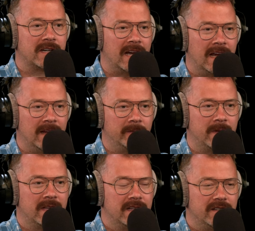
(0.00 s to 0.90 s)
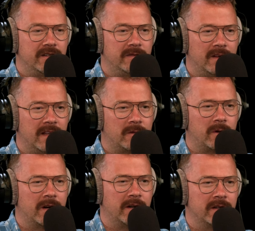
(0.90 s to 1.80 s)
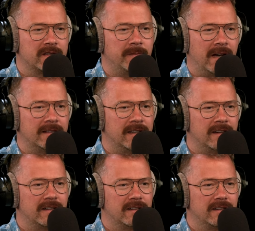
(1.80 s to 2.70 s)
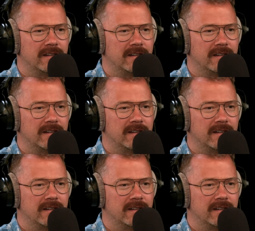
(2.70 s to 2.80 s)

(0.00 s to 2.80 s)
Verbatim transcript: time? Do you feel like we're in a good spot there?